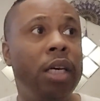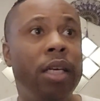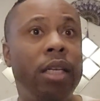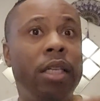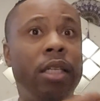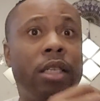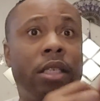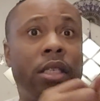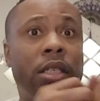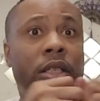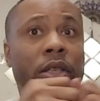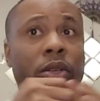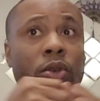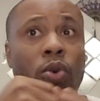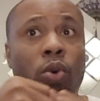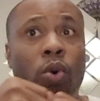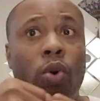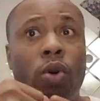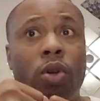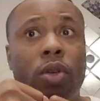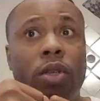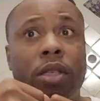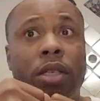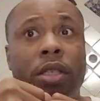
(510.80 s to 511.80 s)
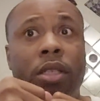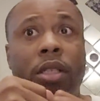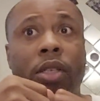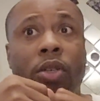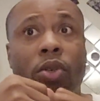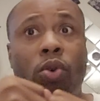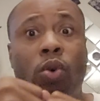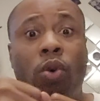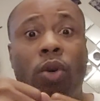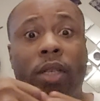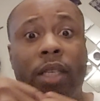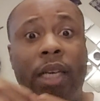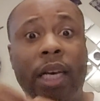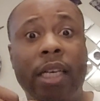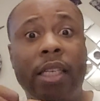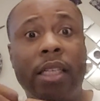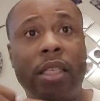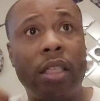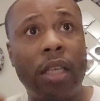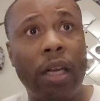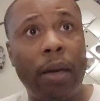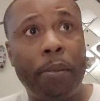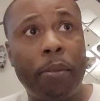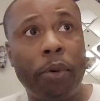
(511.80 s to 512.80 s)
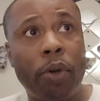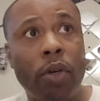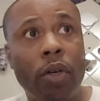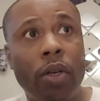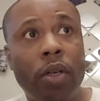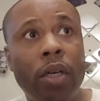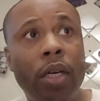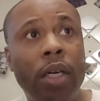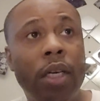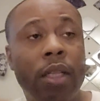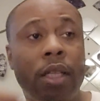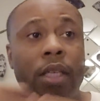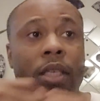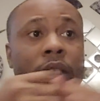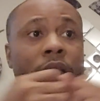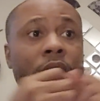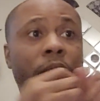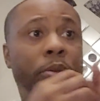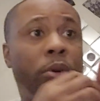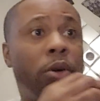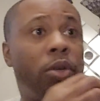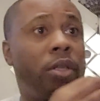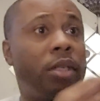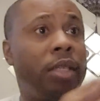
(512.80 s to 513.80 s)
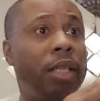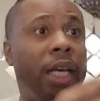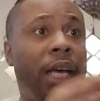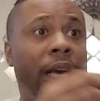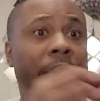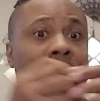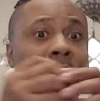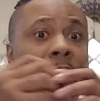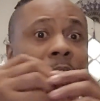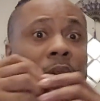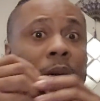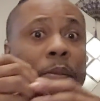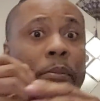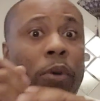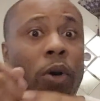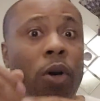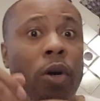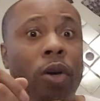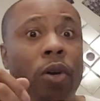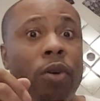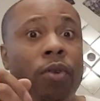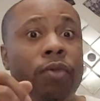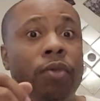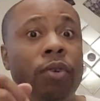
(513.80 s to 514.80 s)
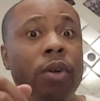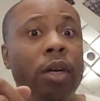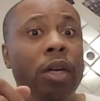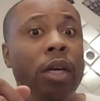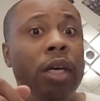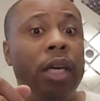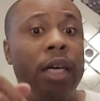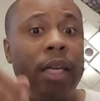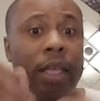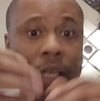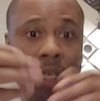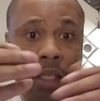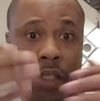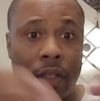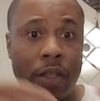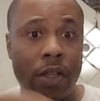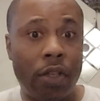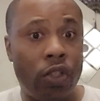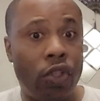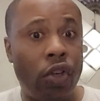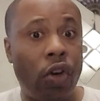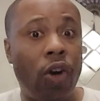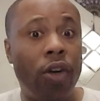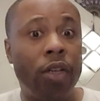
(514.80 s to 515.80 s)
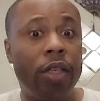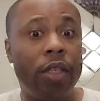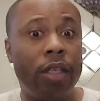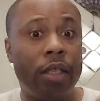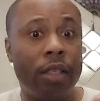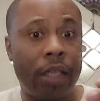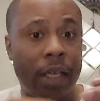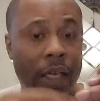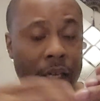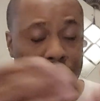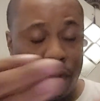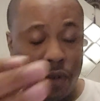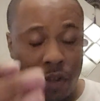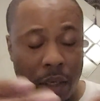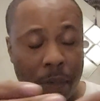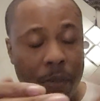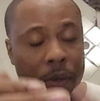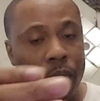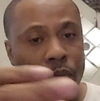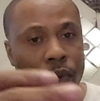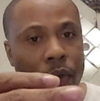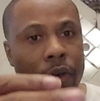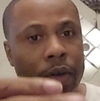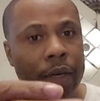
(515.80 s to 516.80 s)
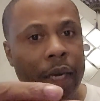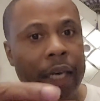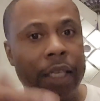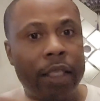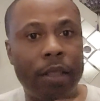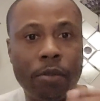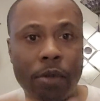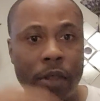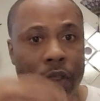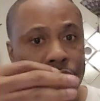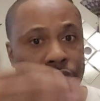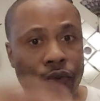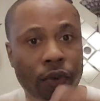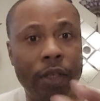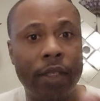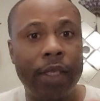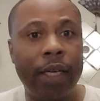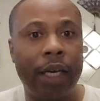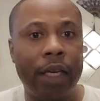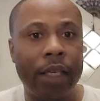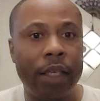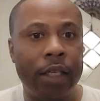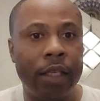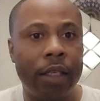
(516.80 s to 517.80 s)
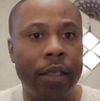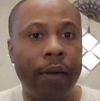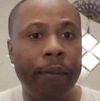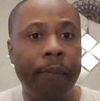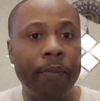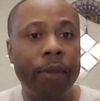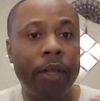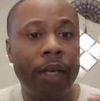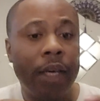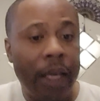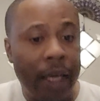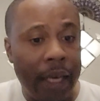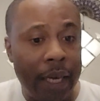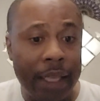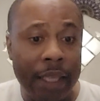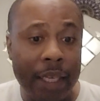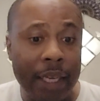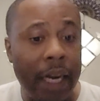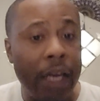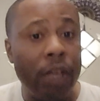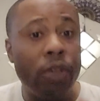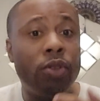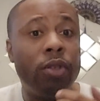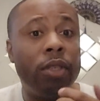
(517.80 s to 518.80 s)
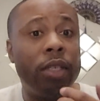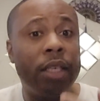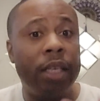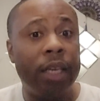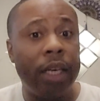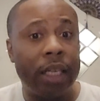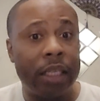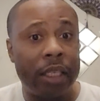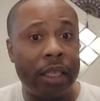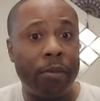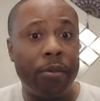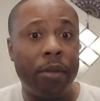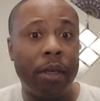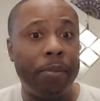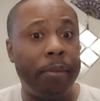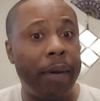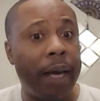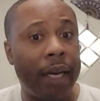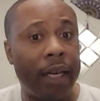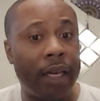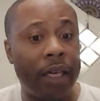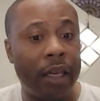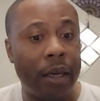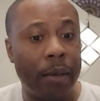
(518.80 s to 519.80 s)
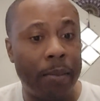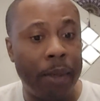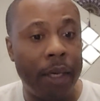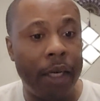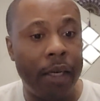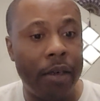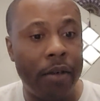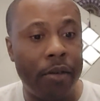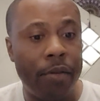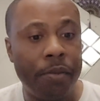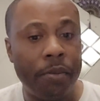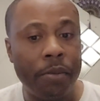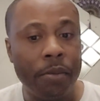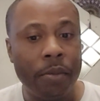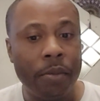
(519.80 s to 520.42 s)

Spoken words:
This is the court case number. This is the person name, date of birth, and these are the charges. Something real nice. I'm just freestyling here. And then I usually get something back in the mail.